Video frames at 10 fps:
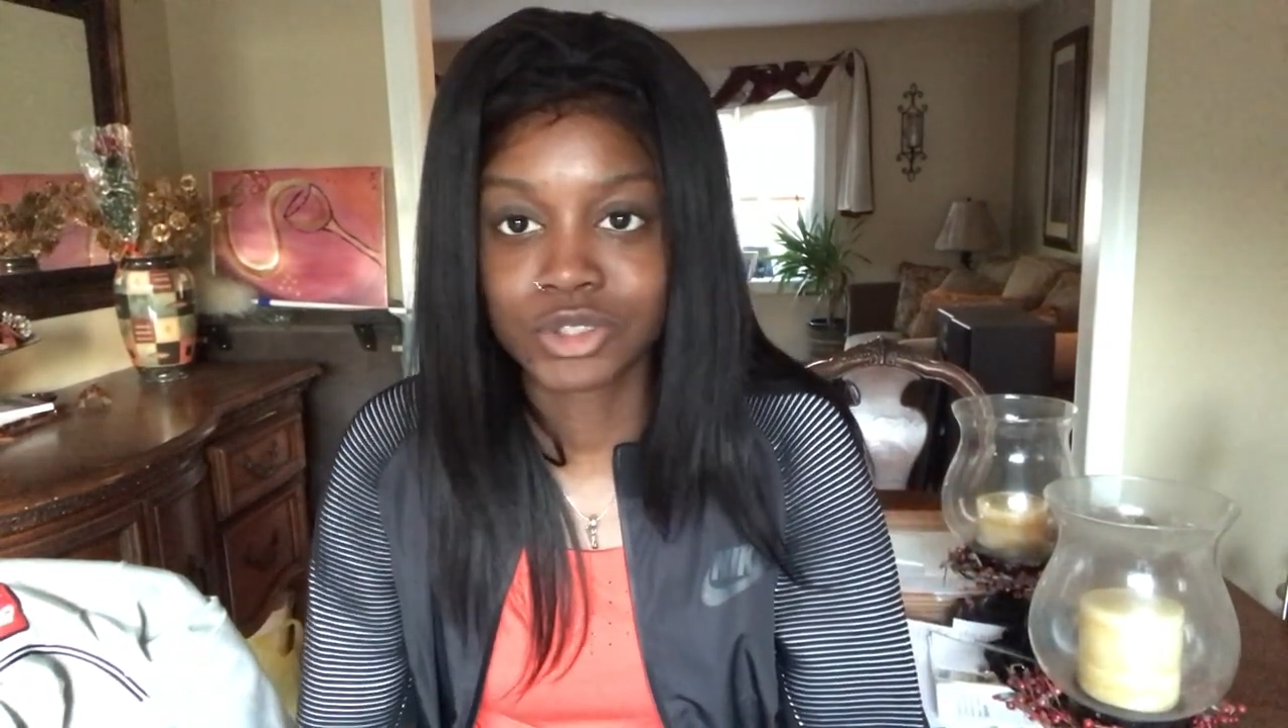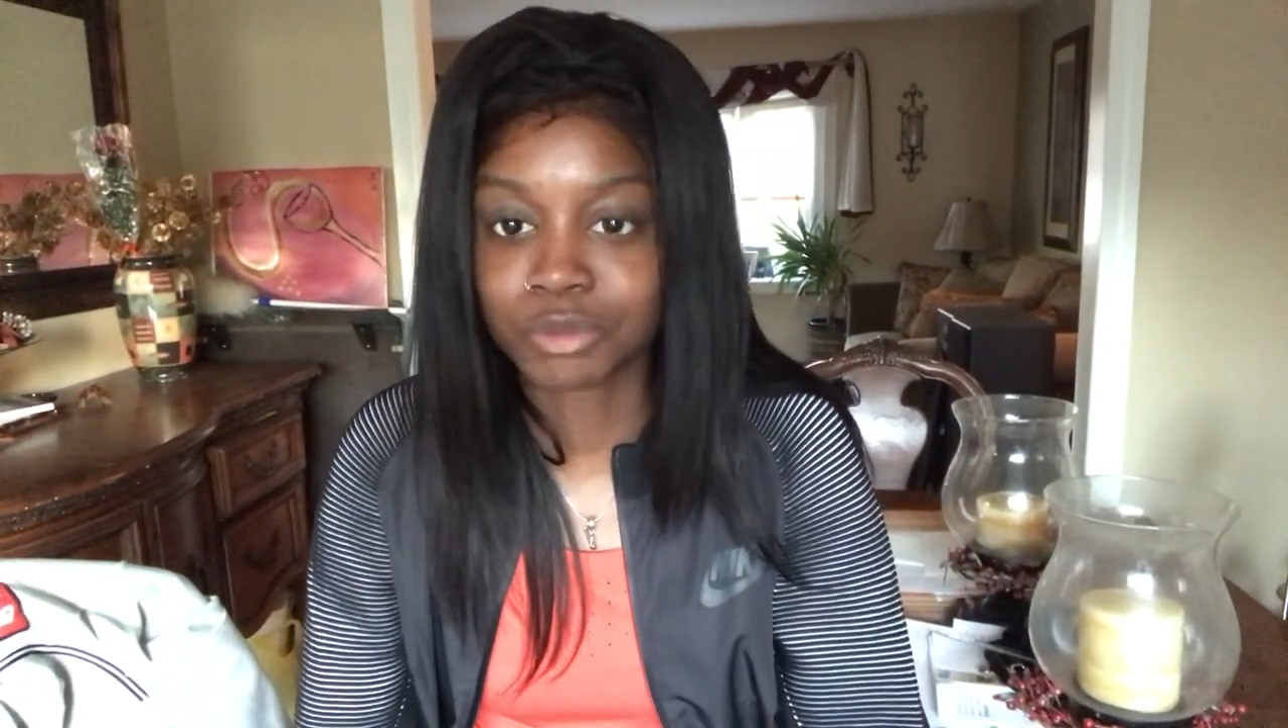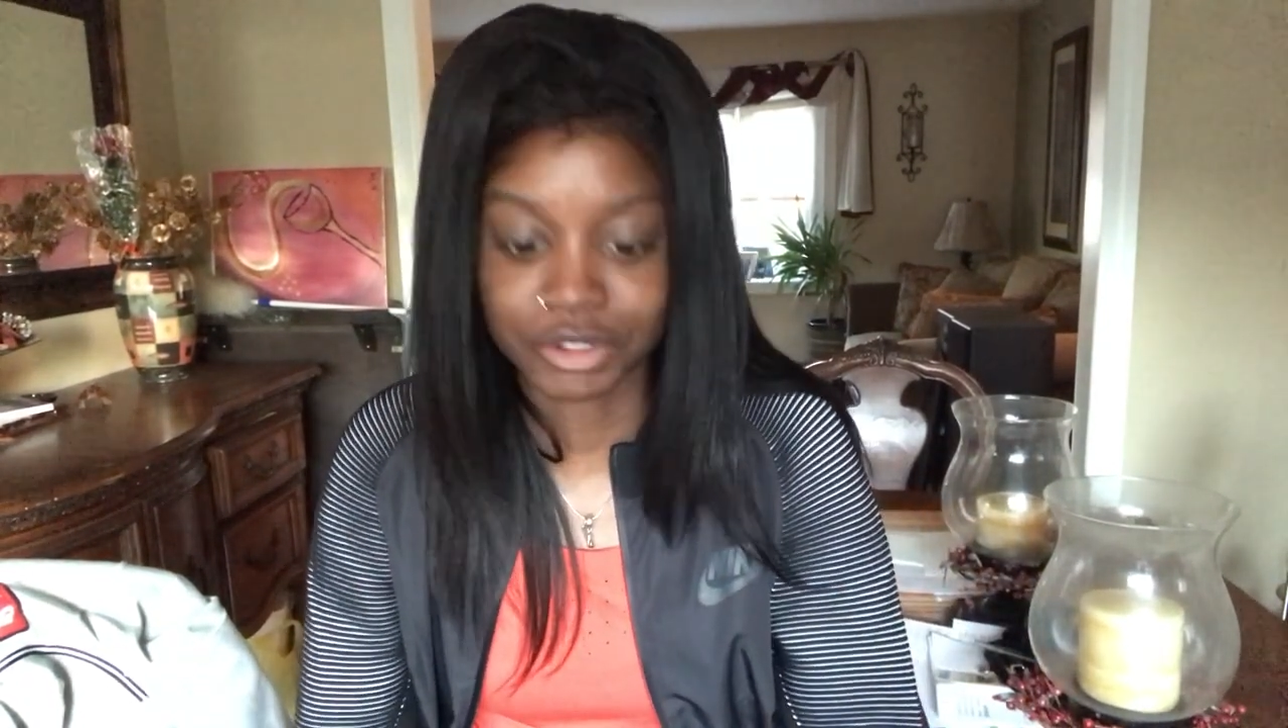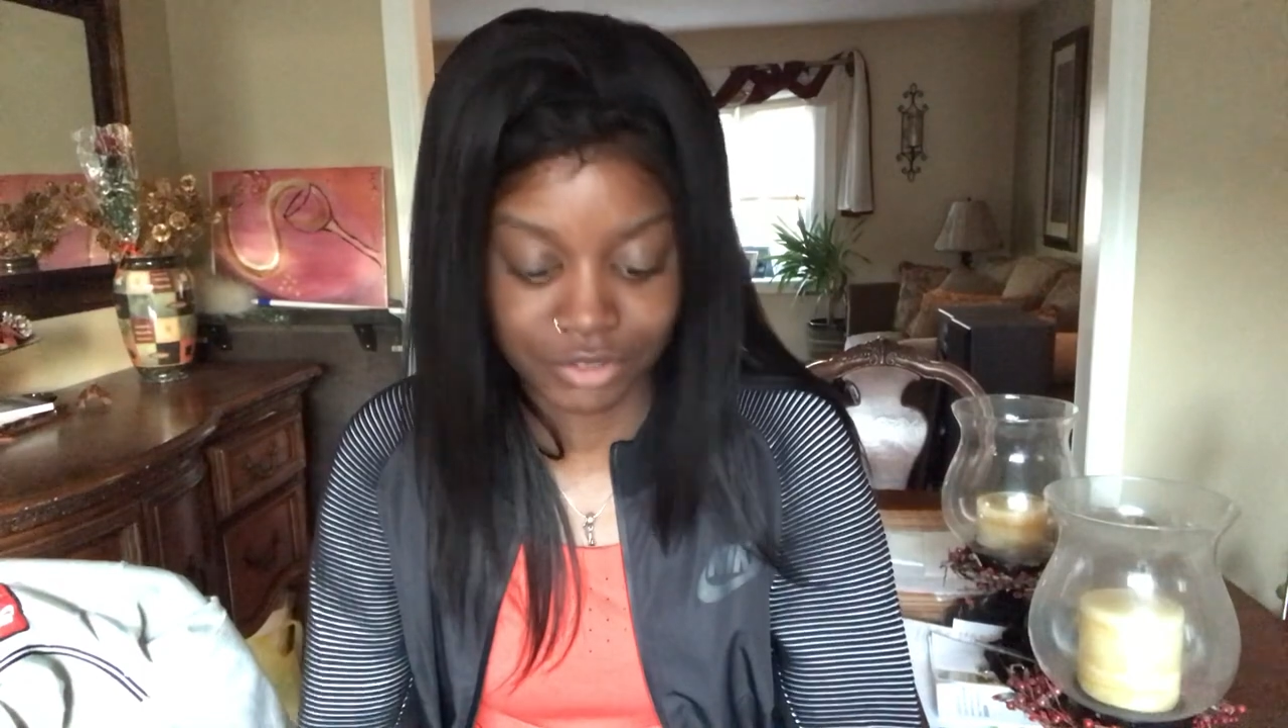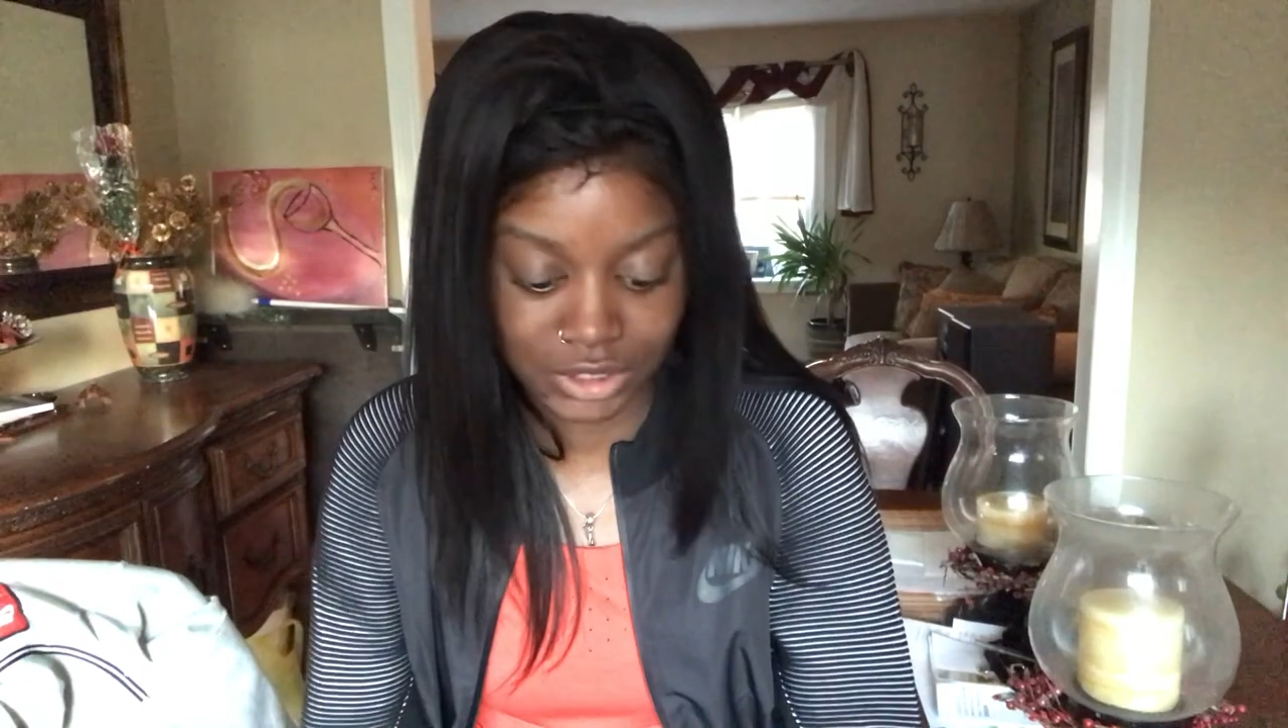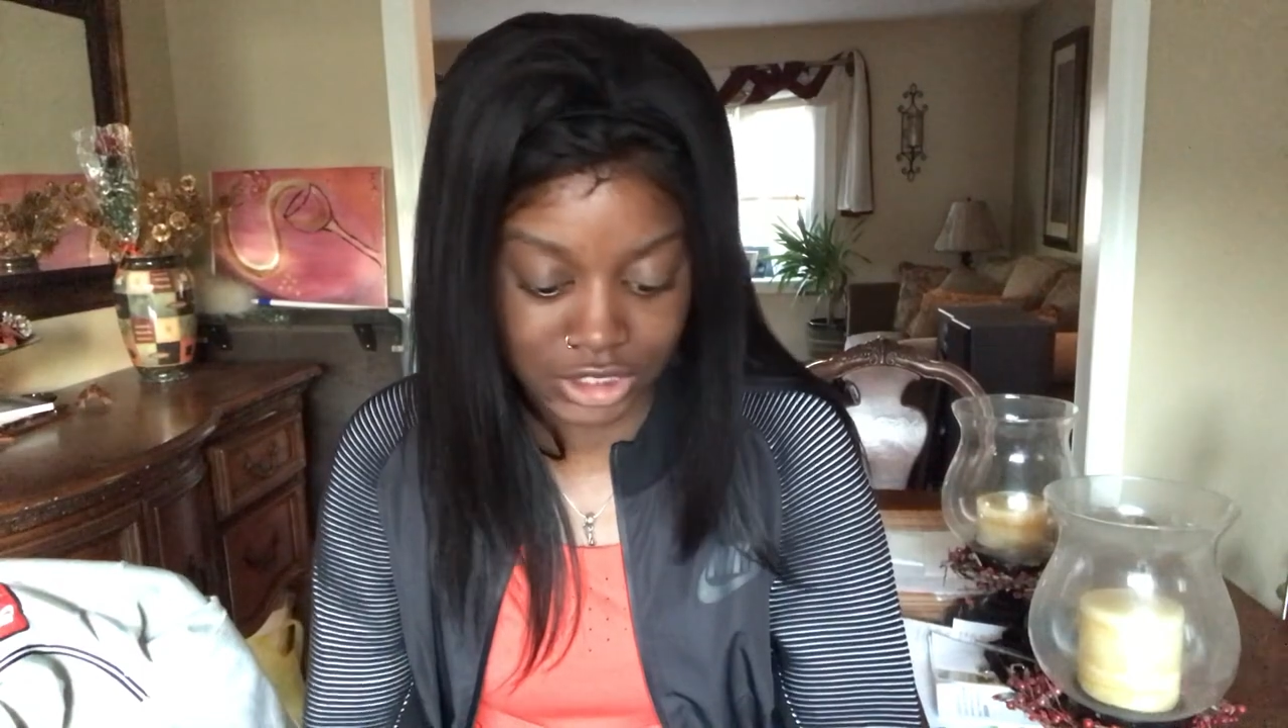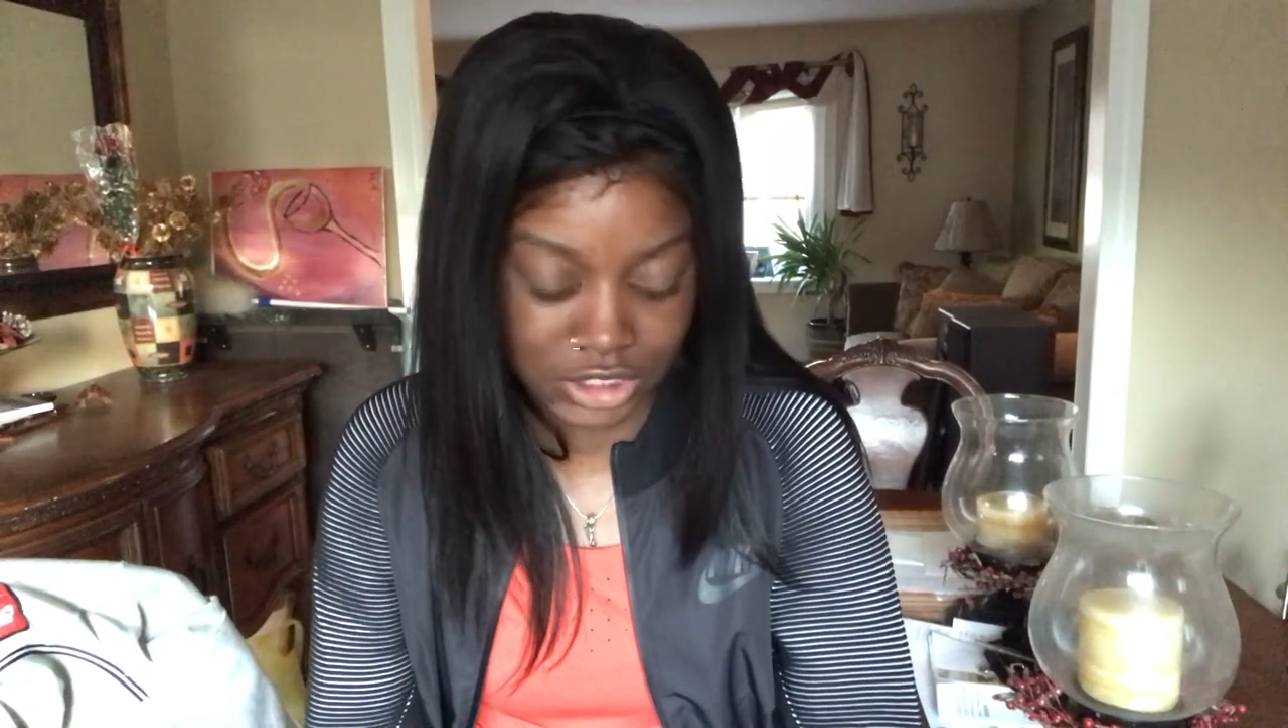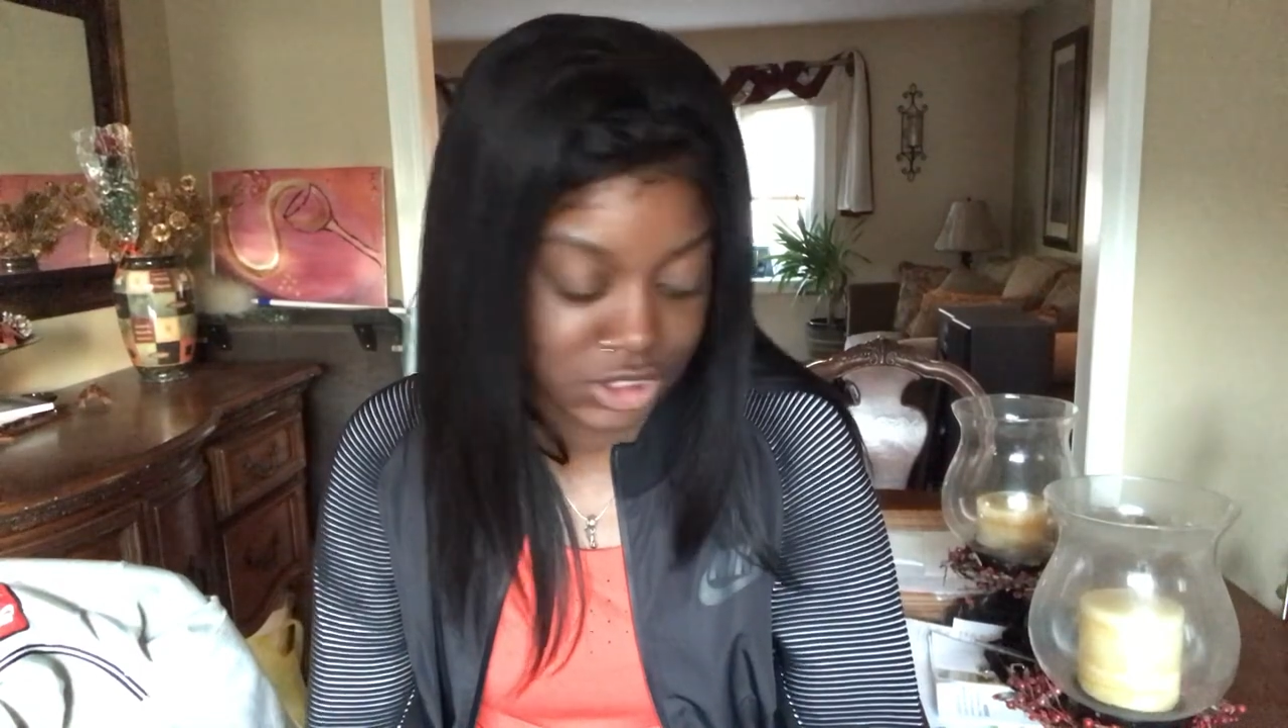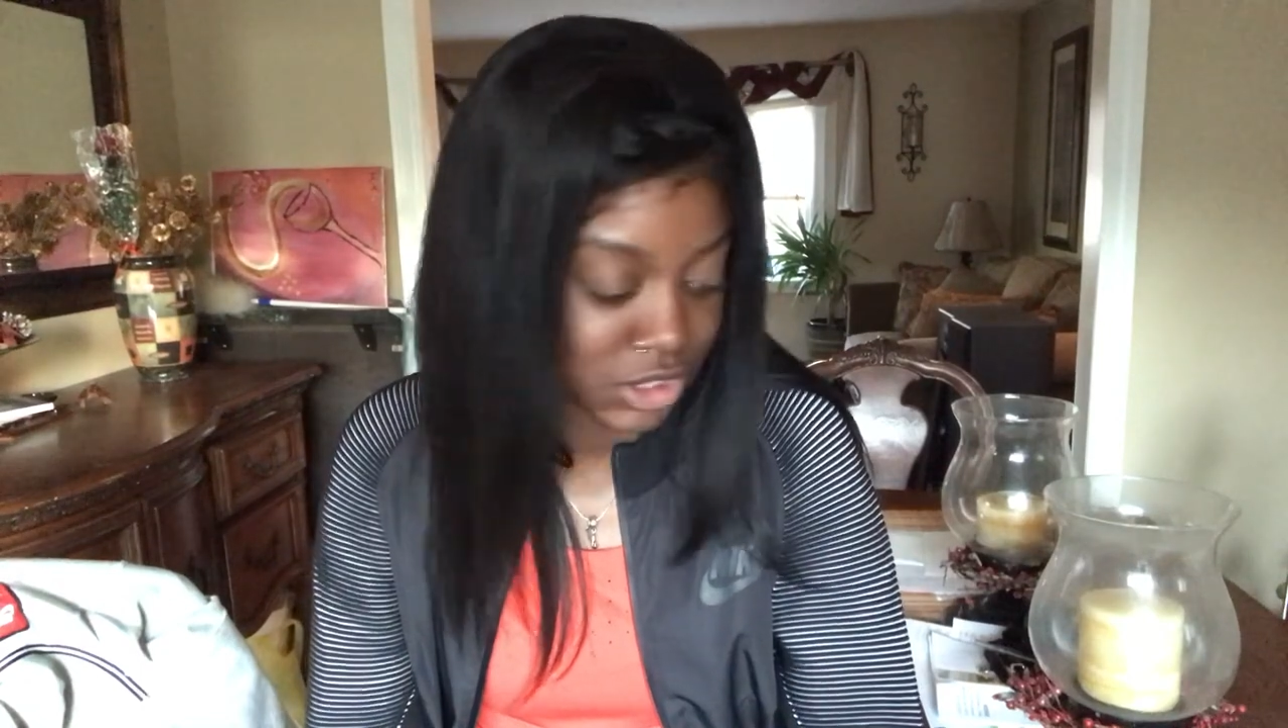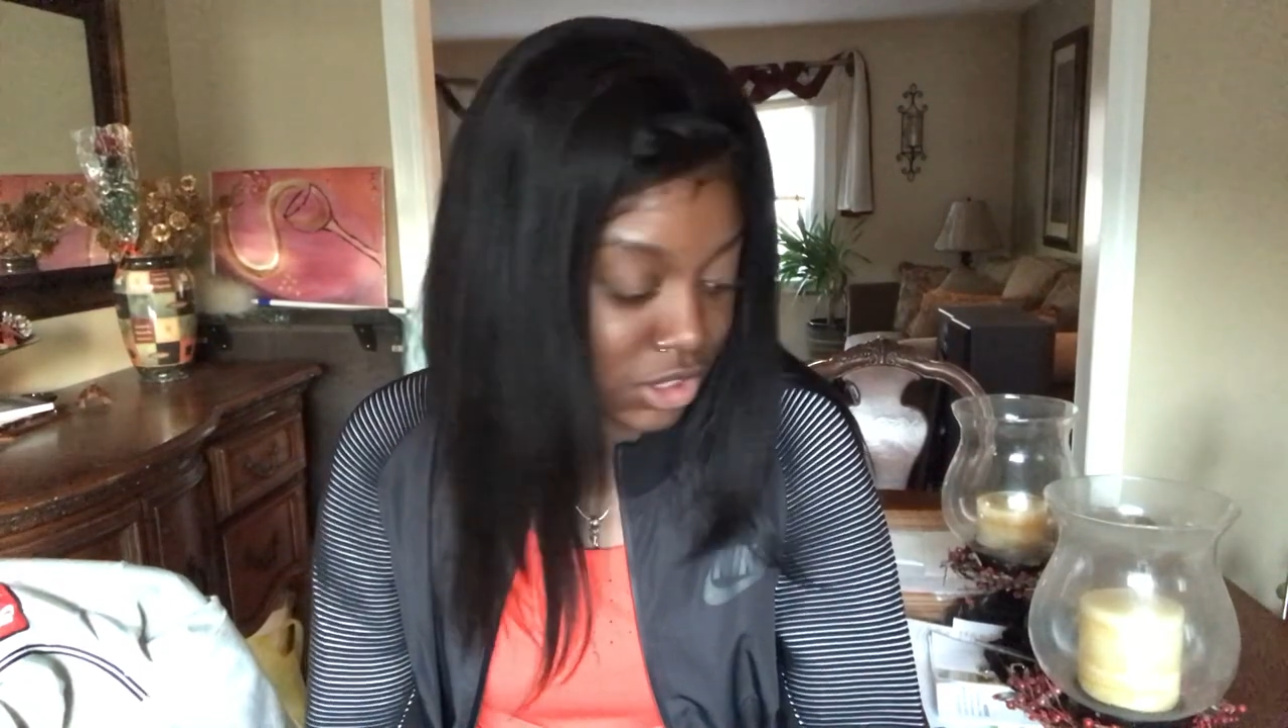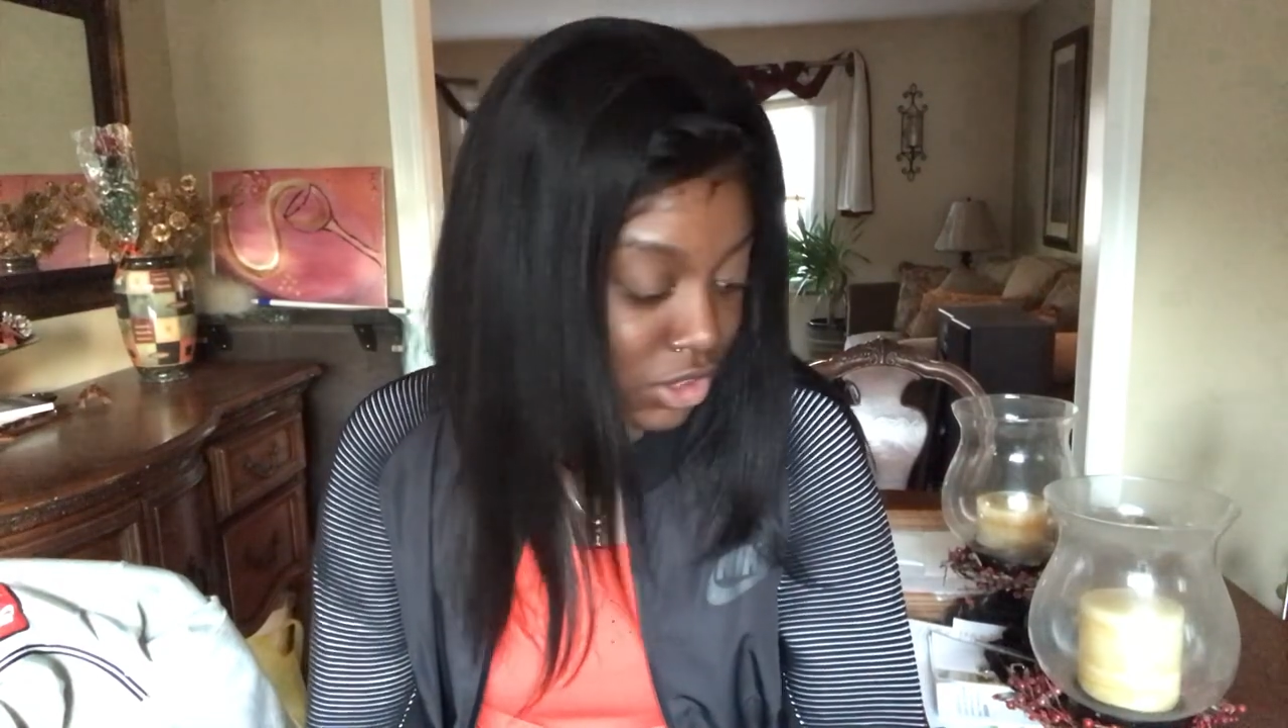too big for the cage.